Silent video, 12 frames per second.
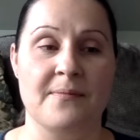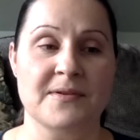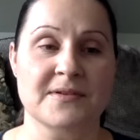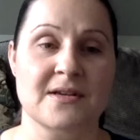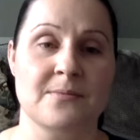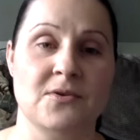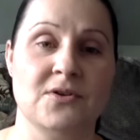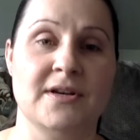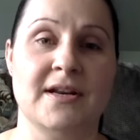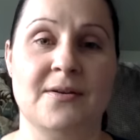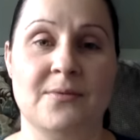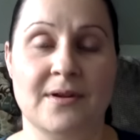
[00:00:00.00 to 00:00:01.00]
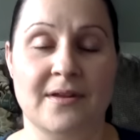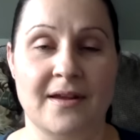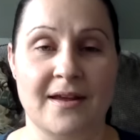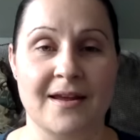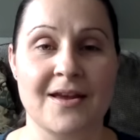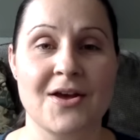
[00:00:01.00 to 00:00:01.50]
This community
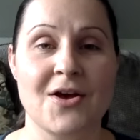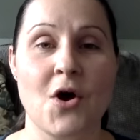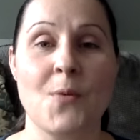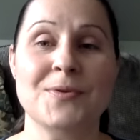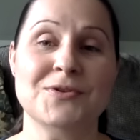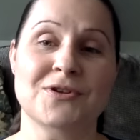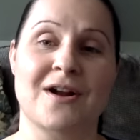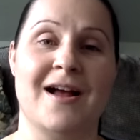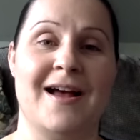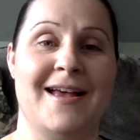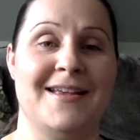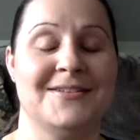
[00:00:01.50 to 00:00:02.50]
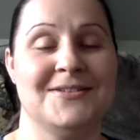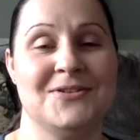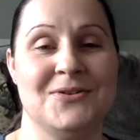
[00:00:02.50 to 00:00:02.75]
really opens your eyes